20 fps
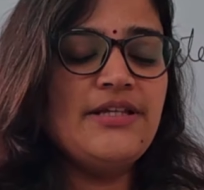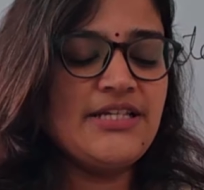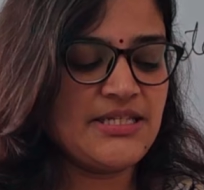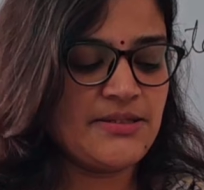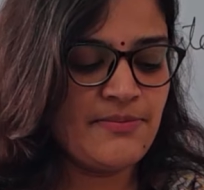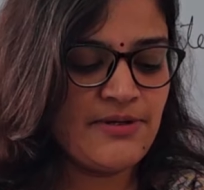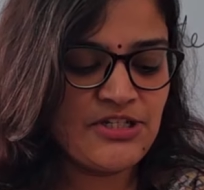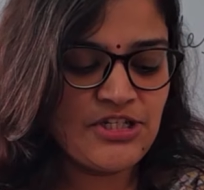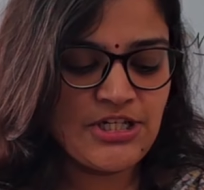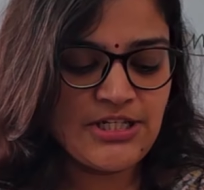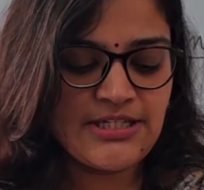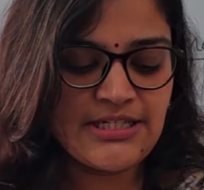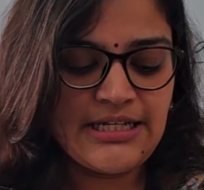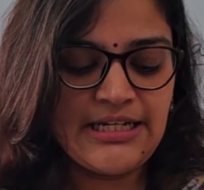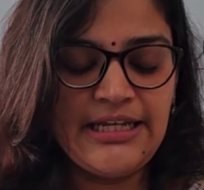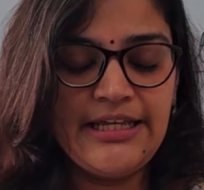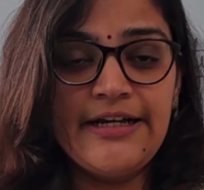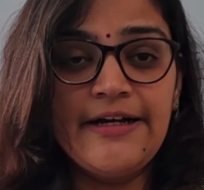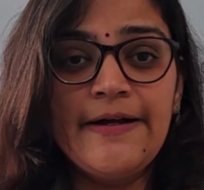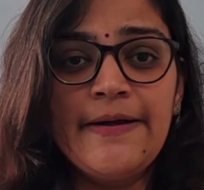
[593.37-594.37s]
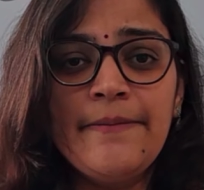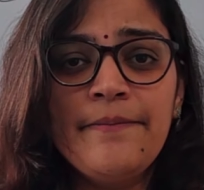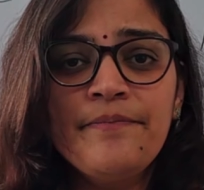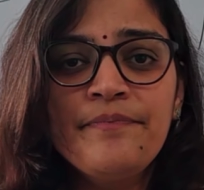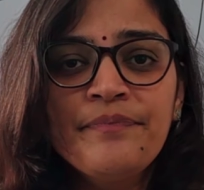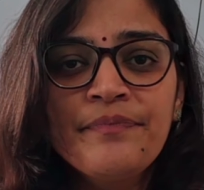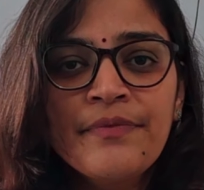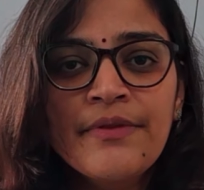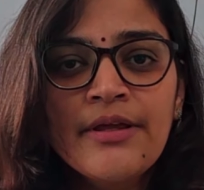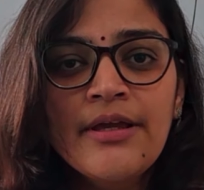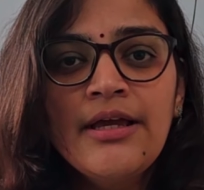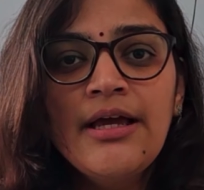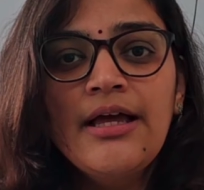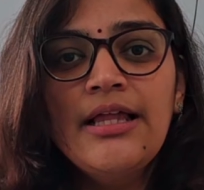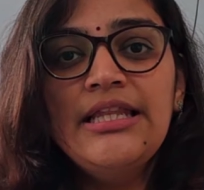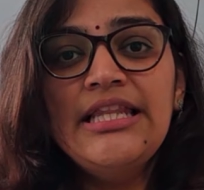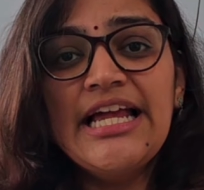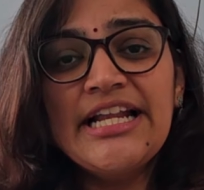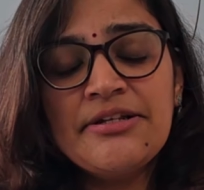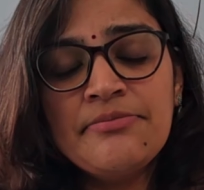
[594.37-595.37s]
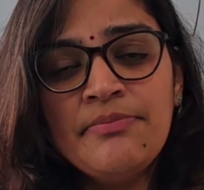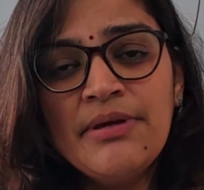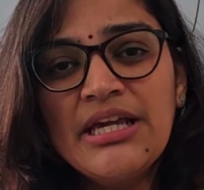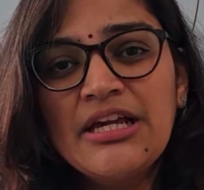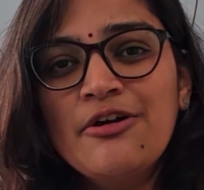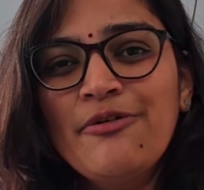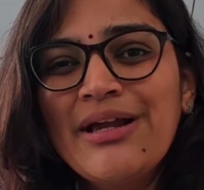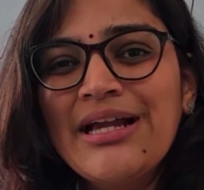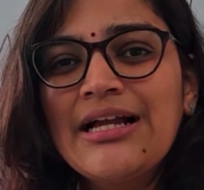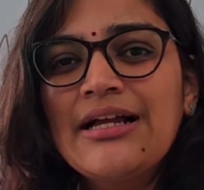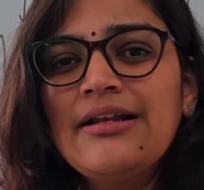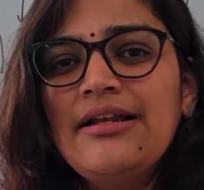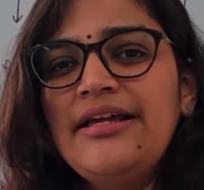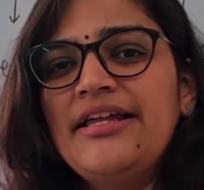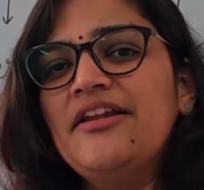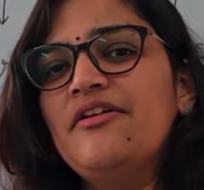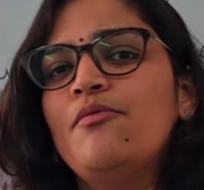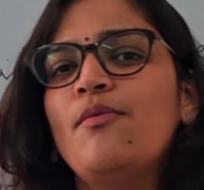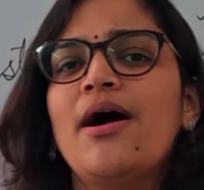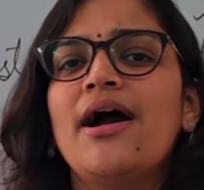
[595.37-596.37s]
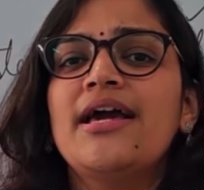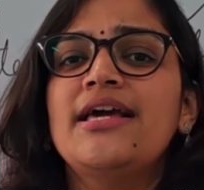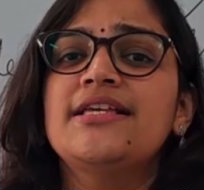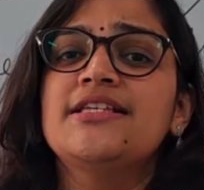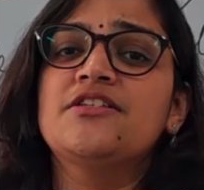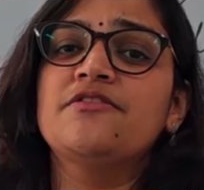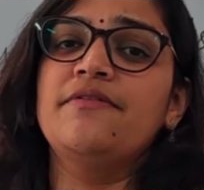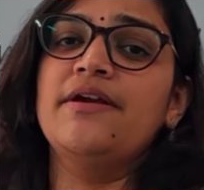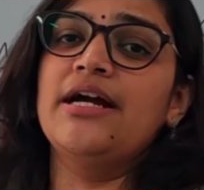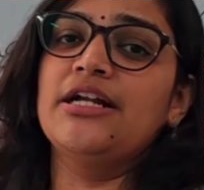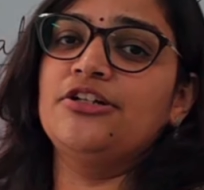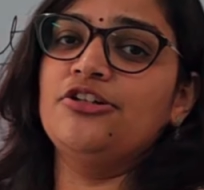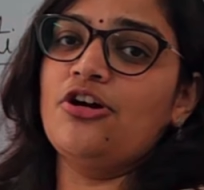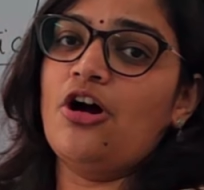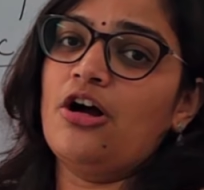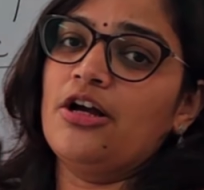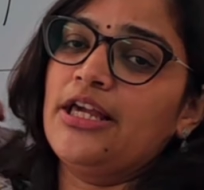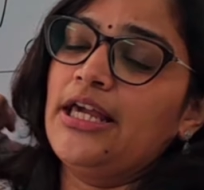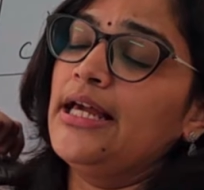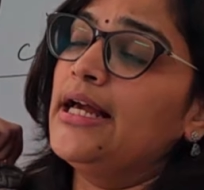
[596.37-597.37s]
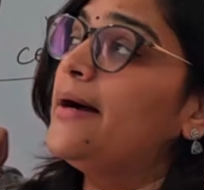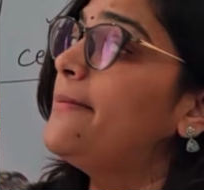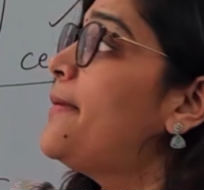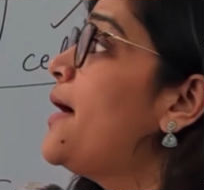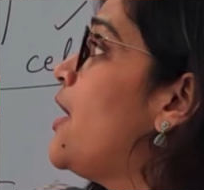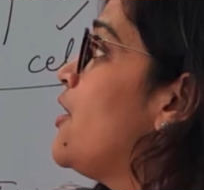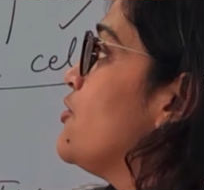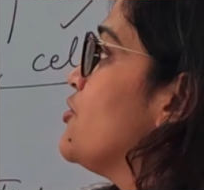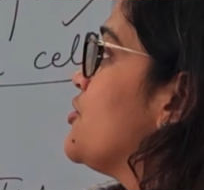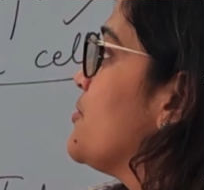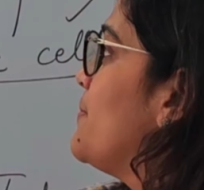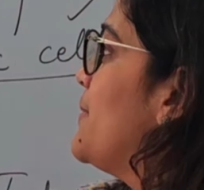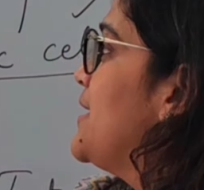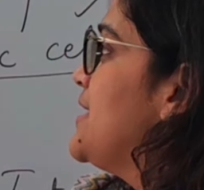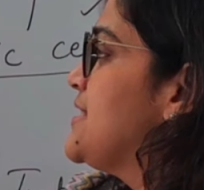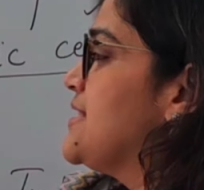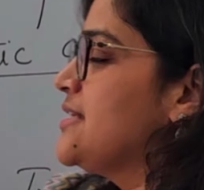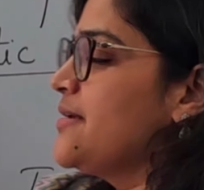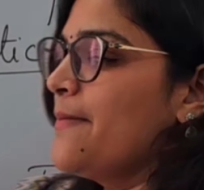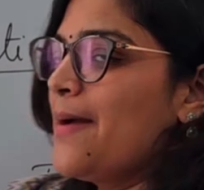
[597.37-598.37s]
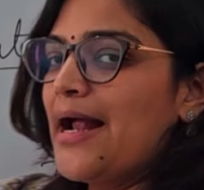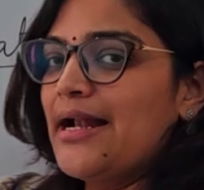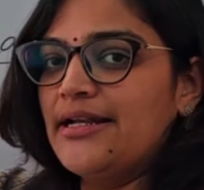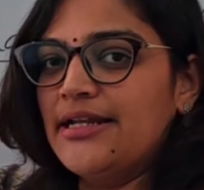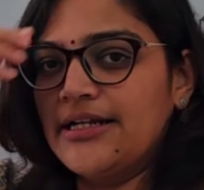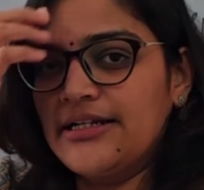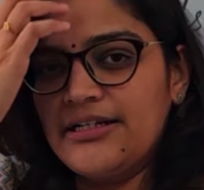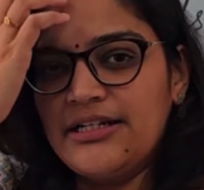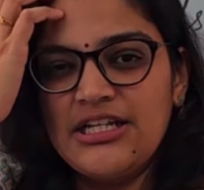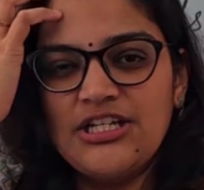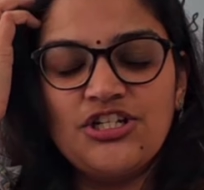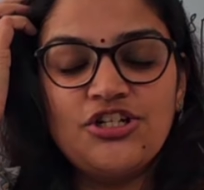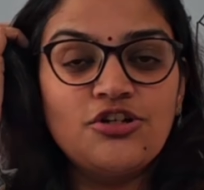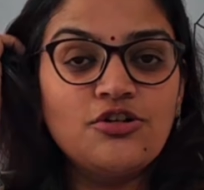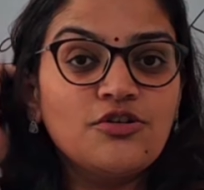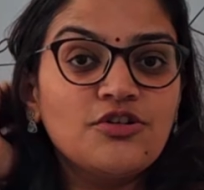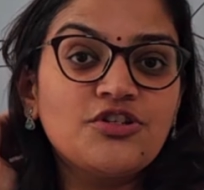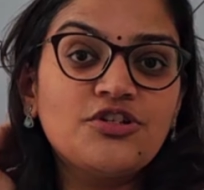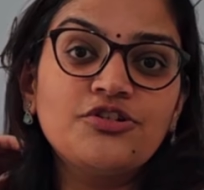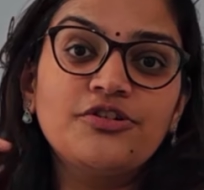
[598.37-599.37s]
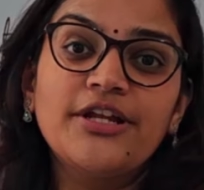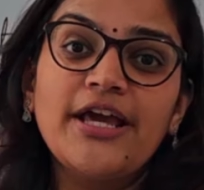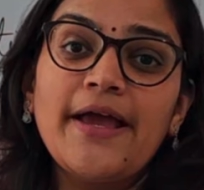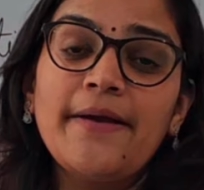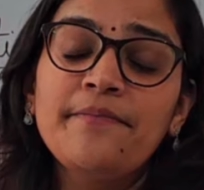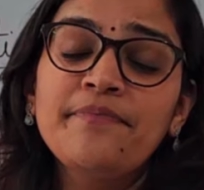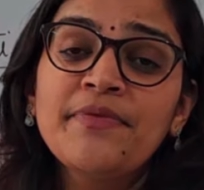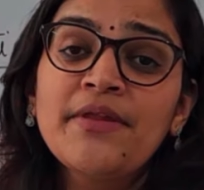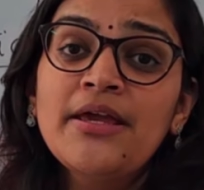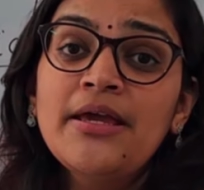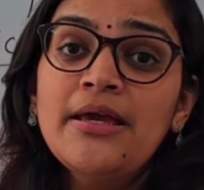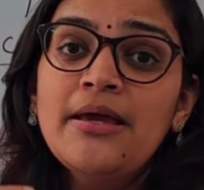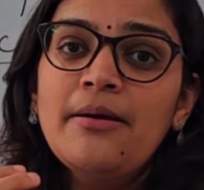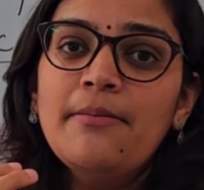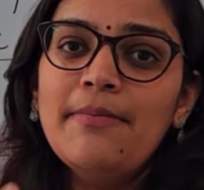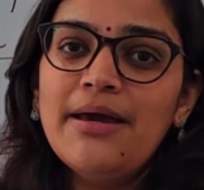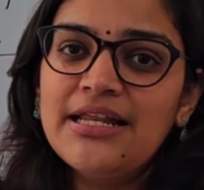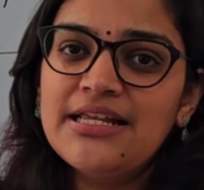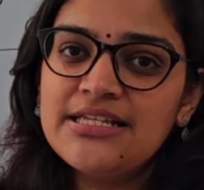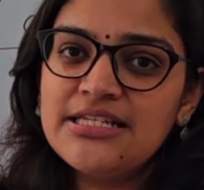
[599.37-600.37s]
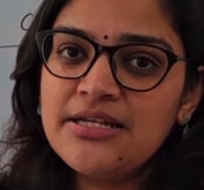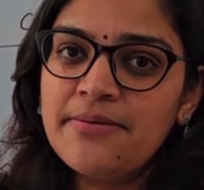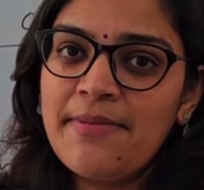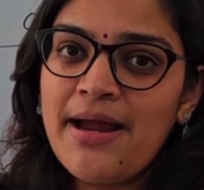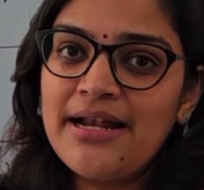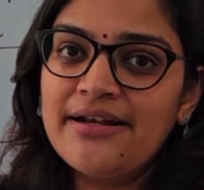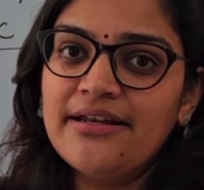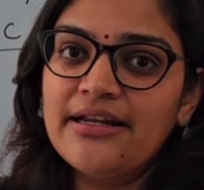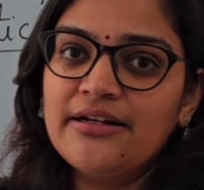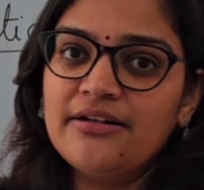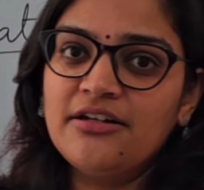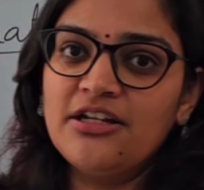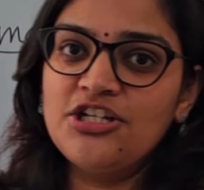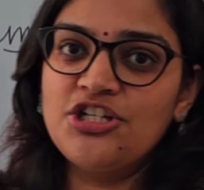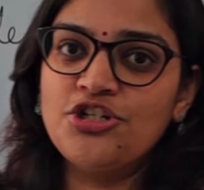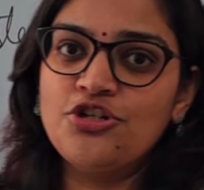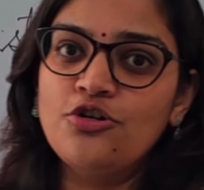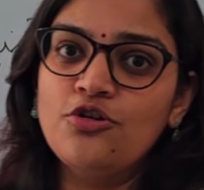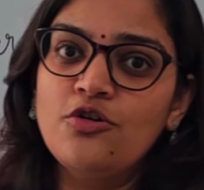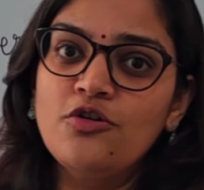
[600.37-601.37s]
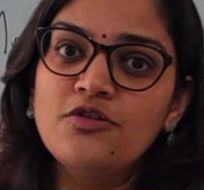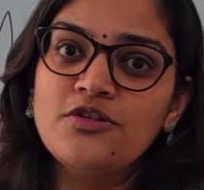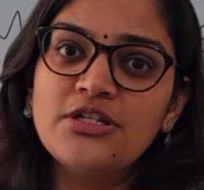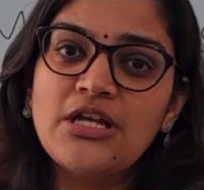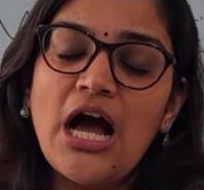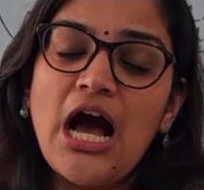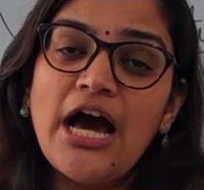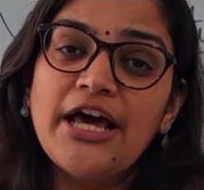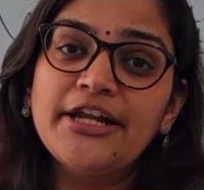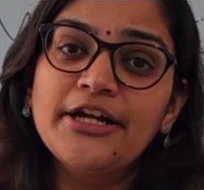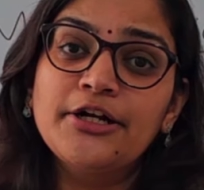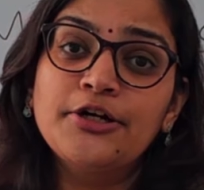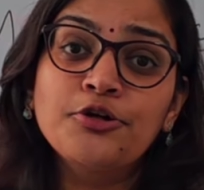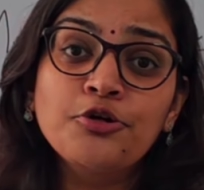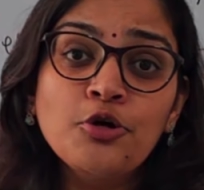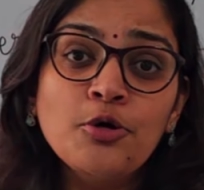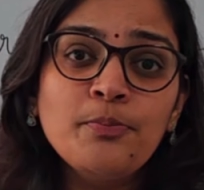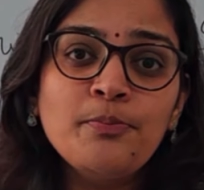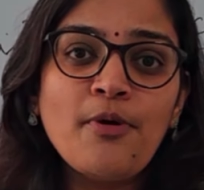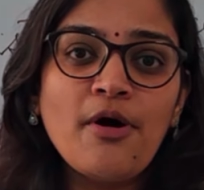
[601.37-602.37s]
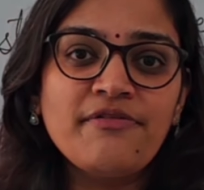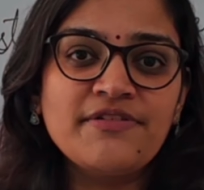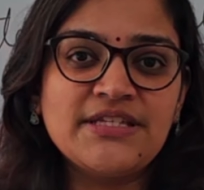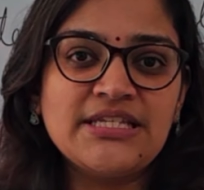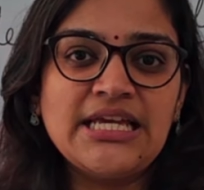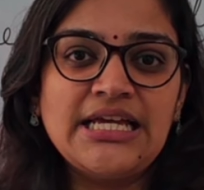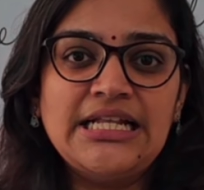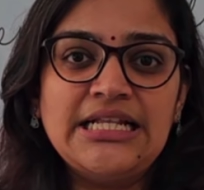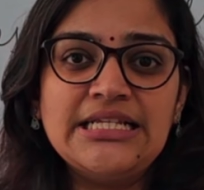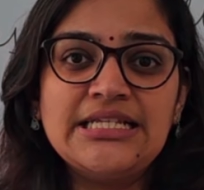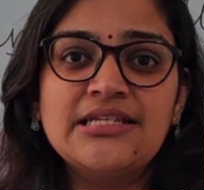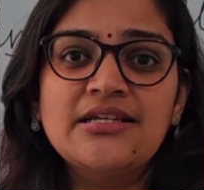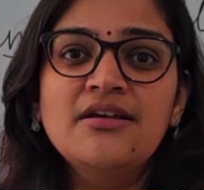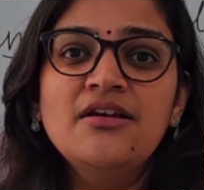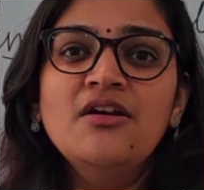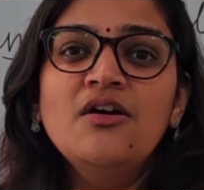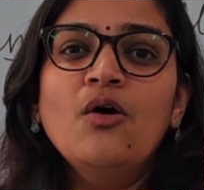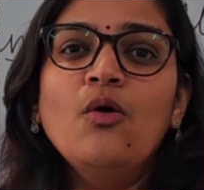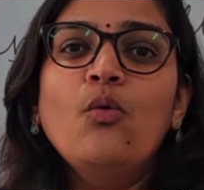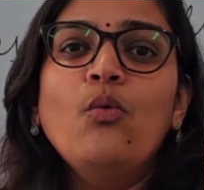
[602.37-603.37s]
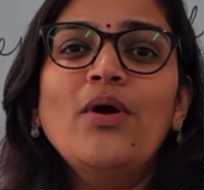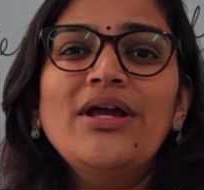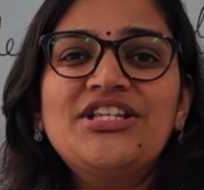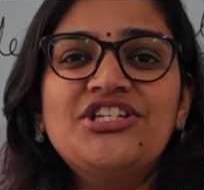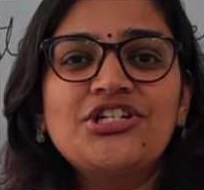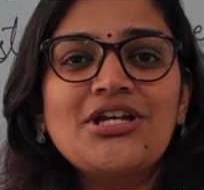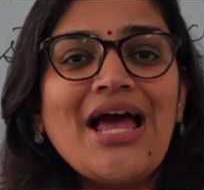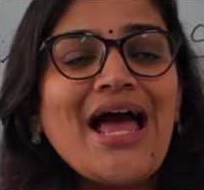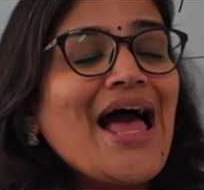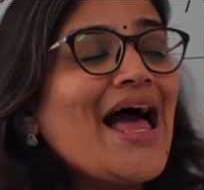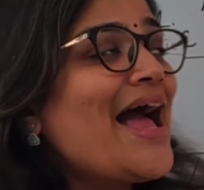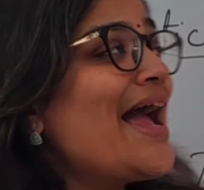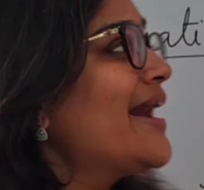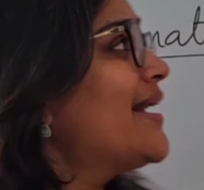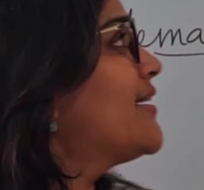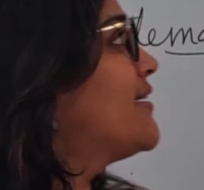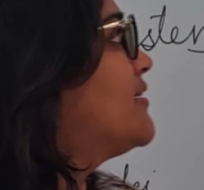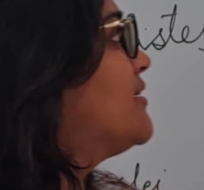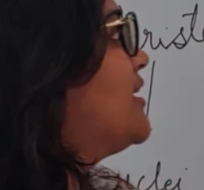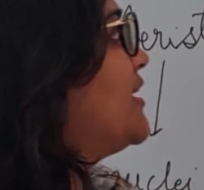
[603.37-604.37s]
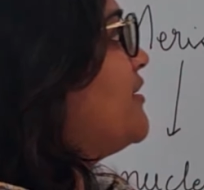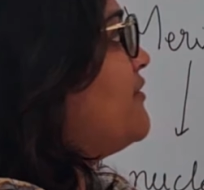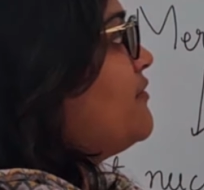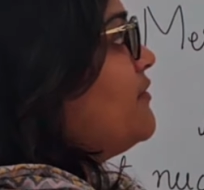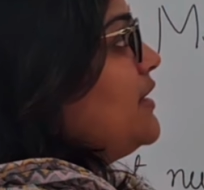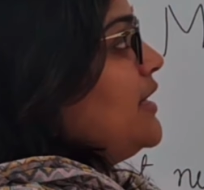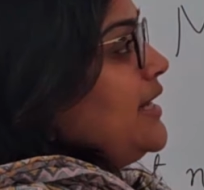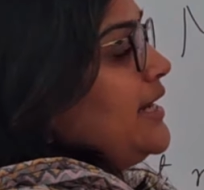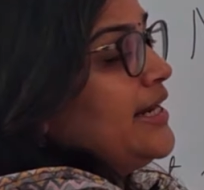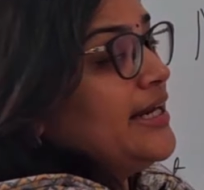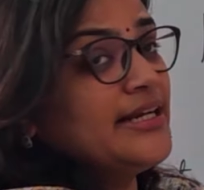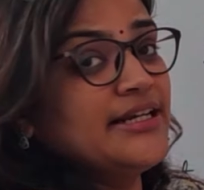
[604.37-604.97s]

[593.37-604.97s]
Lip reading: this much is clear. Let me quickly revise. We are talking about meristematic tissues today. Meristematic tissues are a group of cells which actively